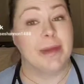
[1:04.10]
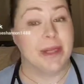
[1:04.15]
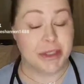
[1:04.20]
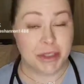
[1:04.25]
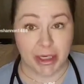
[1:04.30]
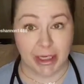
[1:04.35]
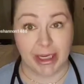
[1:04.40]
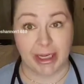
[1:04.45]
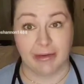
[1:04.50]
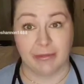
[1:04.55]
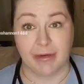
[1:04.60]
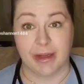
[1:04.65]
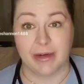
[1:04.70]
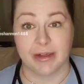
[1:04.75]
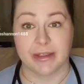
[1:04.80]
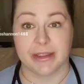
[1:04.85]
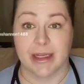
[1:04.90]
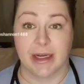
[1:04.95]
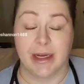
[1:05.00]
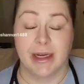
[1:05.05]
be checking
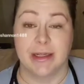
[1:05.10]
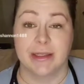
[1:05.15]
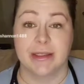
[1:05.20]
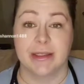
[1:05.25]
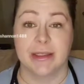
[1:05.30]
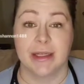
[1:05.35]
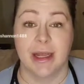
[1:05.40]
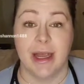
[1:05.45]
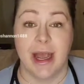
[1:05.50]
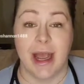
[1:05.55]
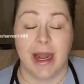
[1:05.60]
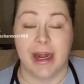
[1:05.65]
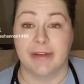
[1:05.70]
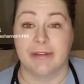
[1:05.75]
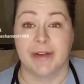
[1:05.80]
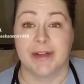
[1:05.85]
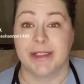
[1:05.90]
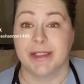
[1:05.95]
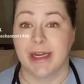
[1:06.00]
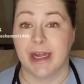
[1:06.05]
vital signs, and
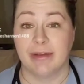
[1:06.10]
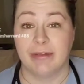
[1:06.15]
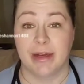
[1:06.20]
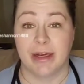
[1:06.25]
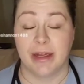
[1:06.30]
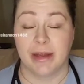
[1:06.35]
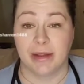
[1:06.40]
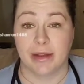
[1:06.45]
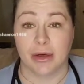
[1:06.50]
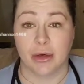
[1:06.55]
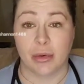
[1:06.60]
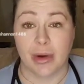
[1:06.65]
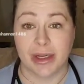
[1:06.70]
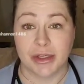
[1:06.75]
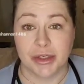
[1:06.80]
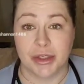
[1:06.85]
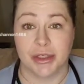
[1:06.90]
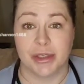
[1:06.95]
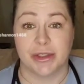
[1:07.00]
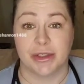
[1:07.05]
if I did have any other
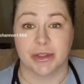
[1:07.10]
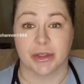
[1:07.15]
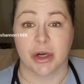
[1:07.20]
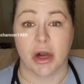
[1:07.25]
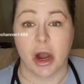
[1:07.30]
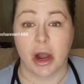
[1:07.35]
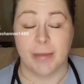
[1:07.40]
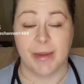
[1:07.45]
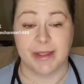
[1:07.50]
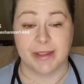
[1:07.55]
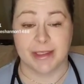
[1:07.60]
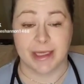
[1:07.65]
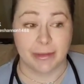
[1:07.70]
questions or comments,